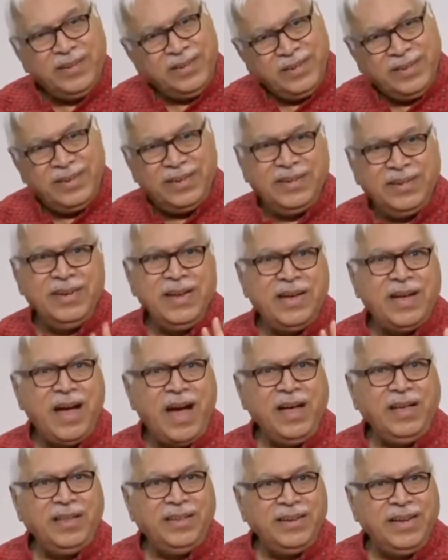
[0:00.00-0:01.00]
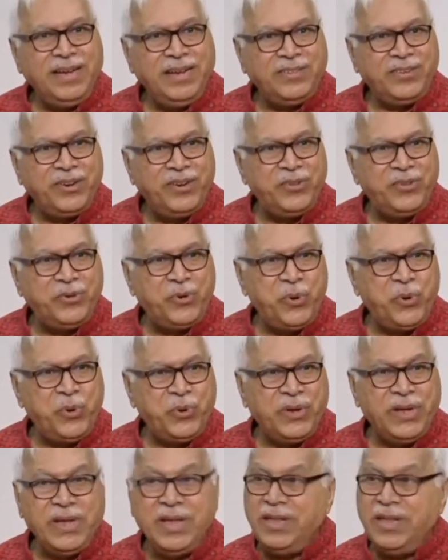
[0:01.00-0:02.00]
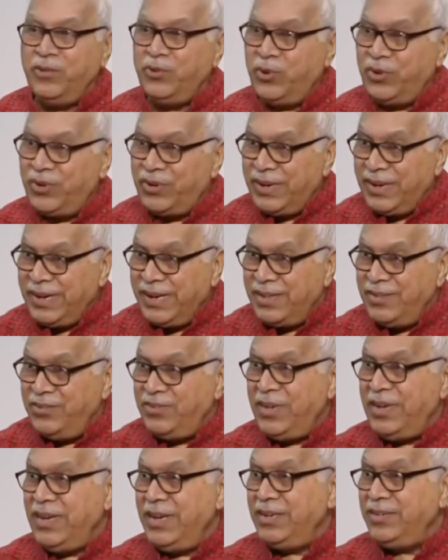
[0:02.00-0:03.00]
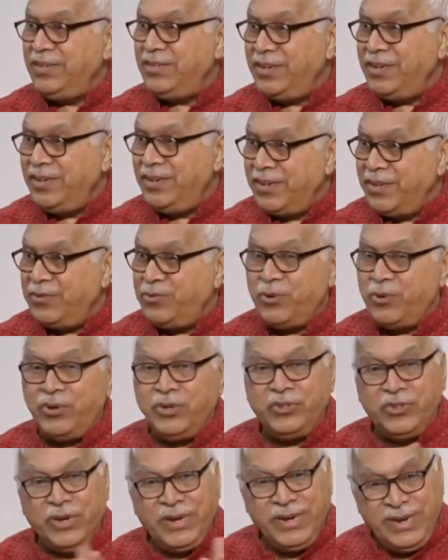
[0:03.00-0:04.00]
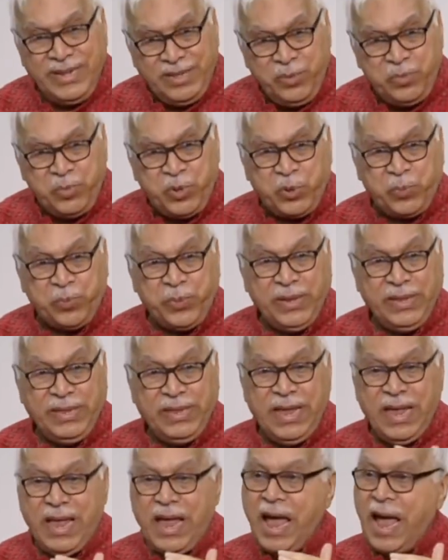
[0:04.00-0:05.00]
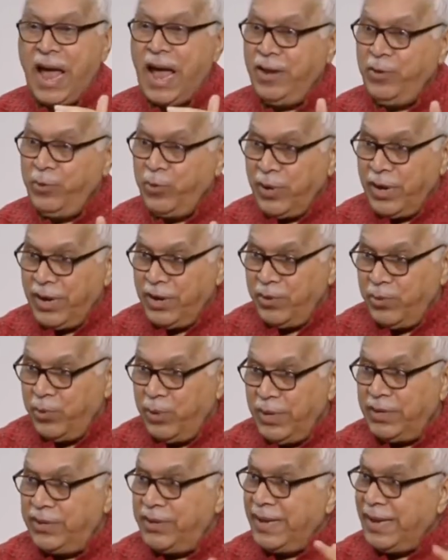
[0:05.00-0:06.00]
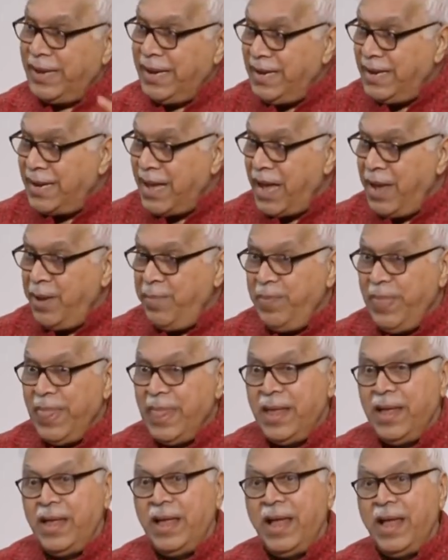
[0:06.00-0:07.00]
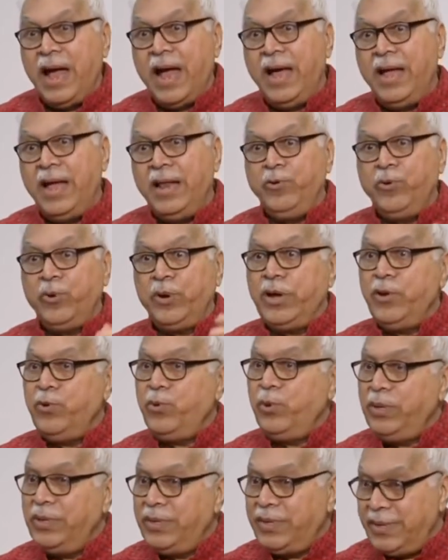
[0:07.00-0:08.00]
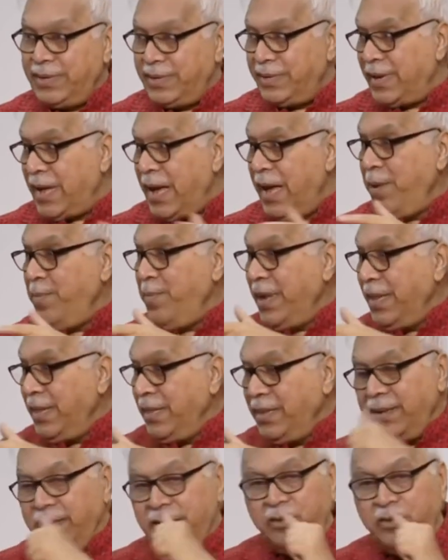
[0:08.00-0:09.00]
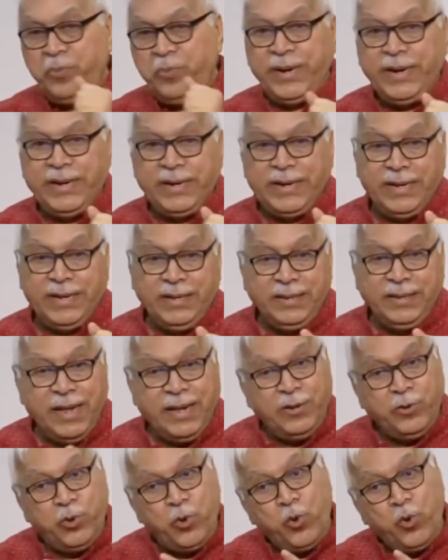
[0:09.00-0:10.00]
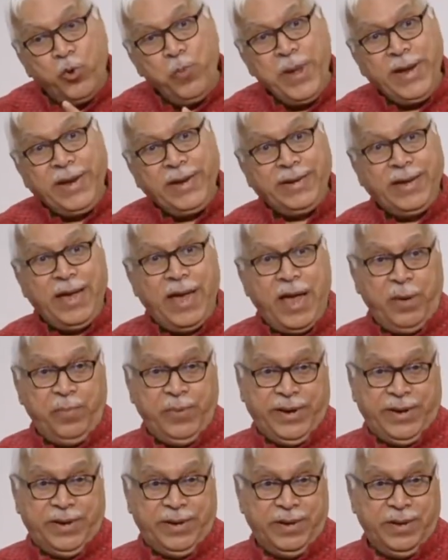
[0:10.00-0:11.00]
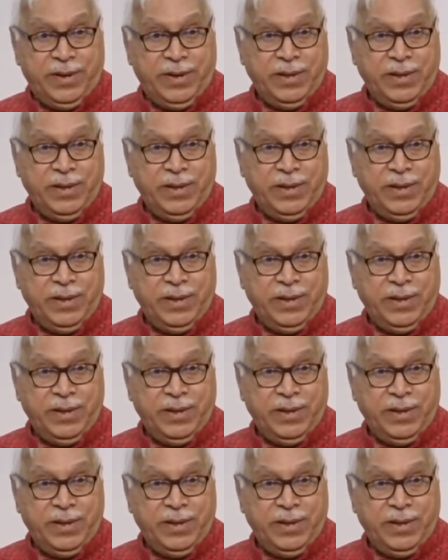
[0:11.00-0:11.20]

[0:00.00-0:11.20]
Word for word: The nikah gets restored. So reconciliation, restoration is the purpose and you can do it second time and you can do it third time and the spirit is that don't make it a habit.